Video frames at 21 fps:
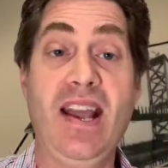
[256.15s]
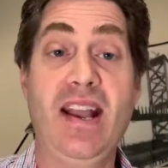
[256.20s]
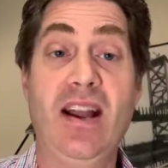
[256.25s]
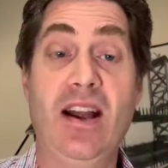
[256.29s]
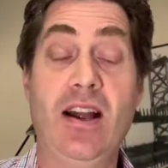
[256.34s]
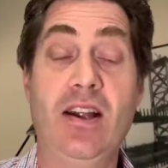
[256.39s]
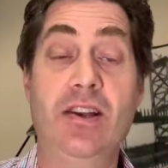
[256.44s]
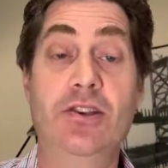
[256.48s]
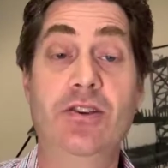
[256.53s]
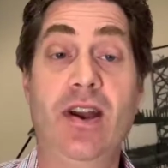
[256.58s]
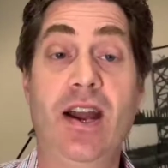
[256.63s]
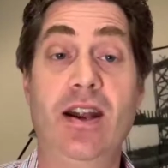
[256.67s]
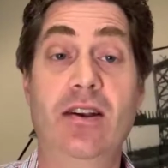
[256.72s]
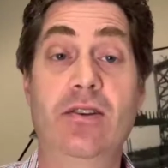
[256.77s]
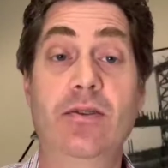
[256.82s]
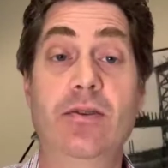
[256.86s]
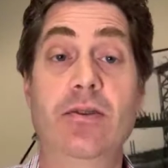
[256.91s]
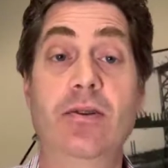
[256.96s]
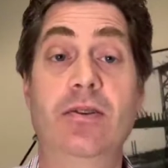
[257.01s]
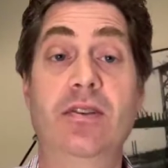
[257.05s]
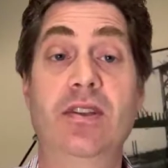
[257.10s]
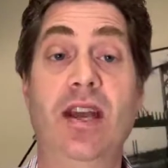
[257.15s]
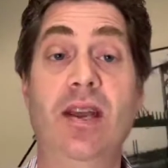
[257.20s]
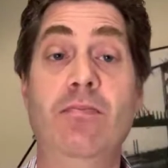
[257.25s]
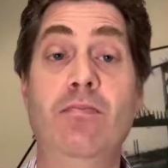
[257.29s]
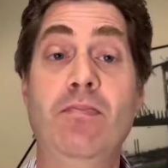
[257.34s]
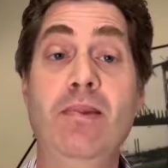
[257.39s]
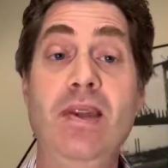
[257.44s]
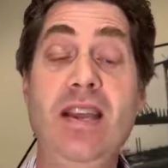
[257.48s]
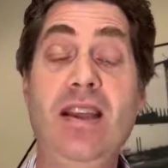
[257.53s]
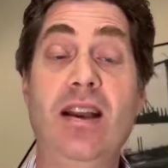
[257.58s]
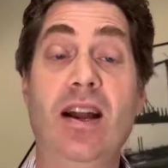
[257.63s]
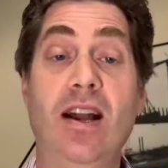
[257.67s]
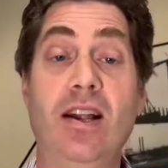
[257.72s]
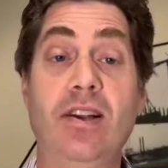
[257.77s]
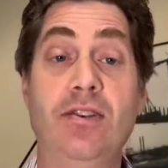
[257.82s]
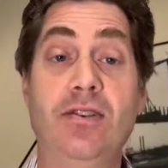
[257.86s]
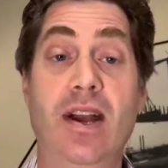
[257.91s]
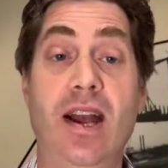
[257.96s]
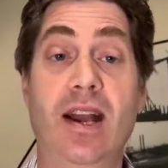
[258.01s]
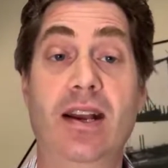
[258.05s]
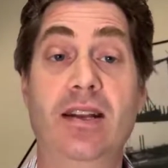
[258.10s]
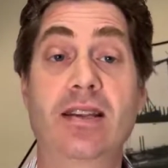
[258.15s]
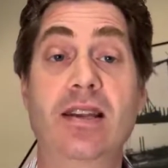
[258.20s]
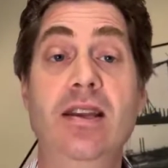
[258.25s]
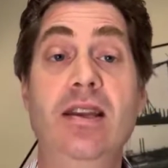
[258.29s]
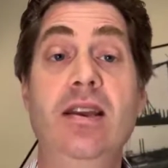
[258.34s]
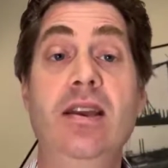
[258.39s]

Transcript: contract or Type B contract,